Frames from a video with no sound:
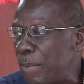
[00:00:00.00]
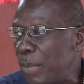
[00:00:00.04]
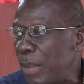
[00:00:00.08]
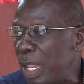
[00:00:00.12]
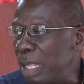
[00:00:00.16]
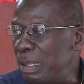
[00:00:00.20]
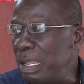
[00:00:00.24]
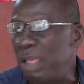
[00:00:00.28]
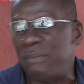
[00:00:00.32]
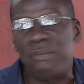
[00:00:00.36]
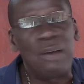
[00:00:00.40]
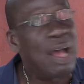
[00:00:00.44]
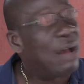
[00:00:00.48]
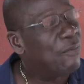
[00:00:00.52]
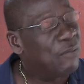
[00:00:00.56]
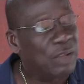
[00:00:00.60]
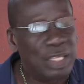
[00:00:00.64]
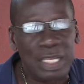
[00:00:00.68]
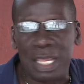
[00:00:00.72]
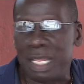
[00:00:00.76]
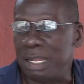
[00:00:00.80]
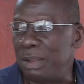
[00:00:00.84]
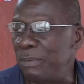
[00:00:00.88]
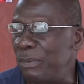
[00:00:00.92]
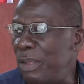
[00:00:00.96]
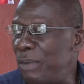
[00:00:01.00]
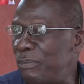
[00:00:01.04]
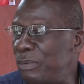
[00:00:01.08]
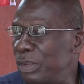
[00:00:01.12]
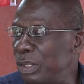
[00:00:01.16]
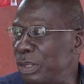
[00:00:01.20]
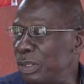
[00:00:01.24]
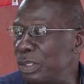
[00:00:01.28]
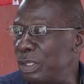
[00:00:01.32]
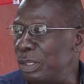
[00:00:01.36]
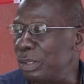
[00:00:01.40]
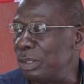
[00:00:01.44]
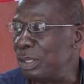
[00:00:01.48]
I never have to tell him for
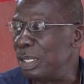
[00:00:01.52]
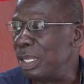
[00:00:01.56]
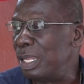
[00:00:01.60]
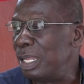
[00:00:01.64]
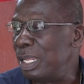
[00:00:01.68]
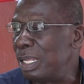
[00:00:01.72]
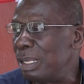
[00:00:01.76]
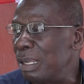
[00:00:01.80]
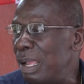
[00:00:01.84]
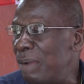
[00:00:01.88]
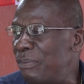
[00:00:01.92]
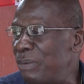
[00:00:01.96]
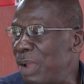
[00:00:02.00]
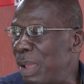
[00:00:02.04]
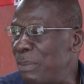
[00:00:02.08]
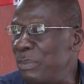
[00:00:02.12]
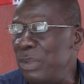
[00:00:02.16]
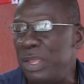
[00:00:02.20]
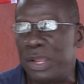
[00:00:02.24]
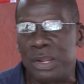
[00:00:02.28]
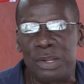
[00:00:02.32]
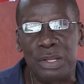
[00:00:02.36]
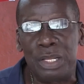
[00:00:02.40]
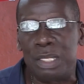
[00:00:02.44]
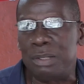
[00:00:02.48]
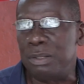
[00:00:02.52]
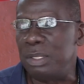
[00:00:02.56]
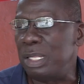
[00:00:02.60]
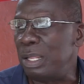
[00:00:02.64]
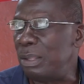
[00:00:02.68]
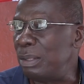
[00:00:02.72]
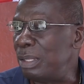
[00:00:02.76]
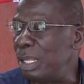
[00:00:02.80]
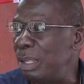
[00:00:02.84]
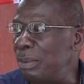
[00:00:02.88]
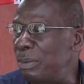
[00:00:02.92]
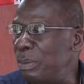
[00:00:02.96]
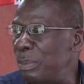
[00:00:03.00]
that too. Because from here,
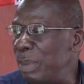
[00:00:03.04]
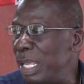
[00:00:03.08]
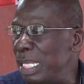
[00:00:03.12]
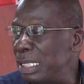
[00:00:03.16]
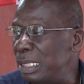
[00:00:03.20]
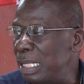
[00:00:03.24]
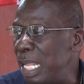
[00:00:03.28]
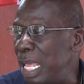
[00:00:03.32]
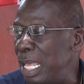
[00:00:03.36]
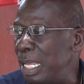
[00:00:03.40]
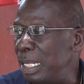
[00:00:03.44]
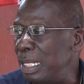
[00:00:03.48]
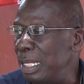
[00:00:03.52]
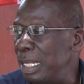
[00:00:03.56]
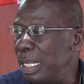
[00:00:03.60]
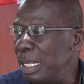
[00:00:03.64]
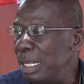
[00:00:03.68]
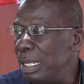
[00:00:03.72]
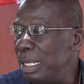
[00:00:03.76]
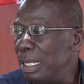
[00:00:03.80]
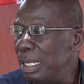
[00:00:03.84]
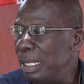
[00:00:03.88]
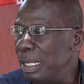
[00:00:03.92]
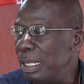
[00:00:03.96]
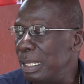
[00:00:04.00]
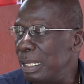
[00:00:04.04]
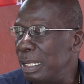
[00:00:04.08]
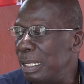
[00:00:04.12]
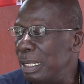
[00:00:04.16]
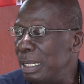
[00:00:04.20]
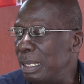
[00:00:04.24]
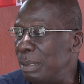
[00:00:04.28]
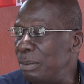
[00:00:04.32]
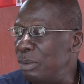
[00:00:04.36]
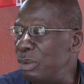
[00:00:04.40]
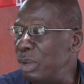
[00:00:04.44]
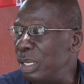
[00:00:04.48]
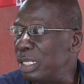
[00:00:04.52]
the bass line,
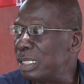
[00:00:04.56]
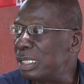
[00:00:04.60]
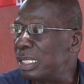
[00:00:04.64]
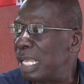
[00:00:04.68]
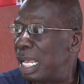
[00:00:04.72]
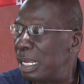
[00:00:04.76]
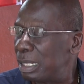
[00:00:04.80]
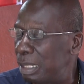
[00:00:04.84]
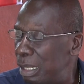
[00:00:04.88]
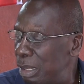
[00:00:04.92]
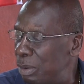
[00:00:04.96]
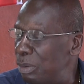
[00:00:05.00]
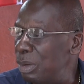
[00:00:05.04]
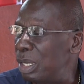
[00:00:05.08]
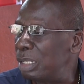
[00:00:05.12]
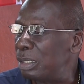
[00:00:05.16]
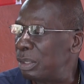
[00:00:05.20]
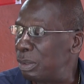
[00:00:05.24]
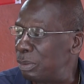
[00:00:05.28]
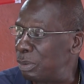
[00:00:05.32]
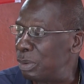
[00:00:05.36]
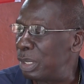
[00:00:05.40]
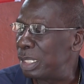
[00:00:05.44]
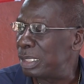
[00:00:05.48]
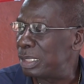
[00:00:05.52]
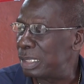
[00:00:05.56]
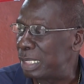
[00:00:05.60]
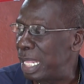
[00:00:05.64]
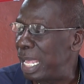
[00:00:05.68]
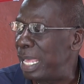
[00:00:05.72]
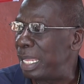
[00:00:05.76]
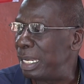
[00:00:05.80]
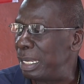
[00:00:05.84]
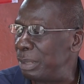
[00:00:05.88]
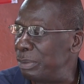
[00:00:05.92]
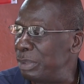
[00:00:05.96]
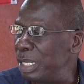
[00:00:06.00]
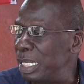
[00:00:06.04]
you know exactly what
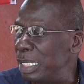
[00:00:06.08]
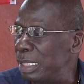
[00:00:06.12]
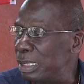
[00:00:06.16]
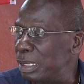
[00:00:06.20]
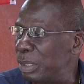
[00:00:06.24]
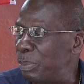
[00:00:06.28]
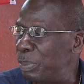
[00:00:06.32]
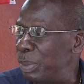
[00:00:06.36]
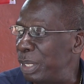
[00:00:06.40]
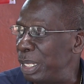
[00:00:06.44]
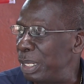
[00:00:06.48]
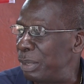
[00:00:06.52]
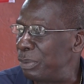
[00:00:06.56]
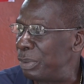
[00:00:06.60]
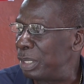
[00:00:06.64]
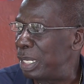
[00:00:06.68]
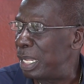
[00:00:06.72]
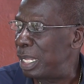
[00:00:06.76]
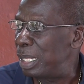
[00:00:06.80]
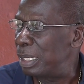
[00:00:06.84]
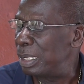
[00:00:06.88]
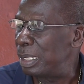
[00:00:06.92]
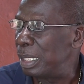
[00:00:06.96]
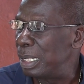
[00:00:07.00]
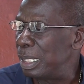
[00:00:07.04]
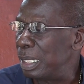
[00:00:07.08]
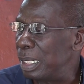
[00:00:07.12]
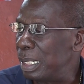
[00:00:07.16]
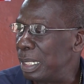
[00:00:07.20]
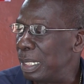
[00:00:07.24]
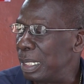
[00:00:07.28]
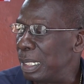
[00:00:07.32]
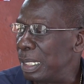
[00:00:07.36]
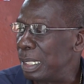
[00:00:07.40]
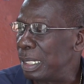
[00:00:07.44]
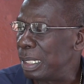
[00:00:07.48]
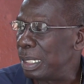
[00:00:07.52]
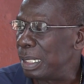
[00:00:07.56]
style he needs to play with that.
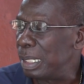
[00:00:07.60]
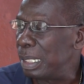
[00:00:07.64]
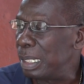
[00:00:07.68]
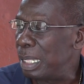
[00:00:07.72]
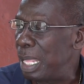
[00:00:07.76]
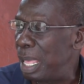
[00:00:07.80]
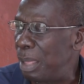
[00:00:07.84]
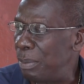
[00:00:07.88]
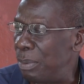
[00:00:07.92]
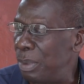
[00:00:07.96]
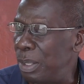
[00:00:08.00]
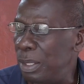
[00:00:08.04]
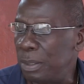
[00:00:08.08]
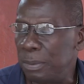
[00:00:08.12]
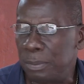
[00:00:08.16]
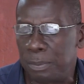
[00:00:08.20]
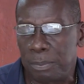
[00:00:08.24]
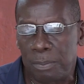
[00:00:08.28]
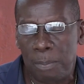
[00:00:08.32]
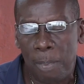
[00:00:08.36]
Yeah, man.